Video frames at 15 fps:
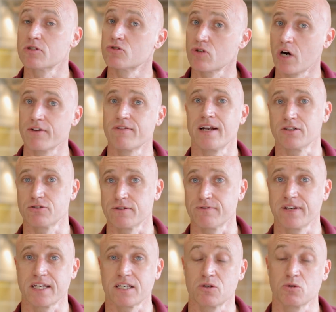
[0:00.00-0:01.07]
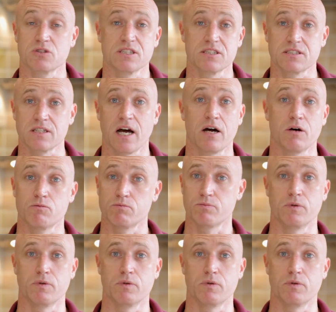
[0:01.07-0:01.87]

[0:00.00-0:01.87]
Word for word: to drive electric vehicles is uh,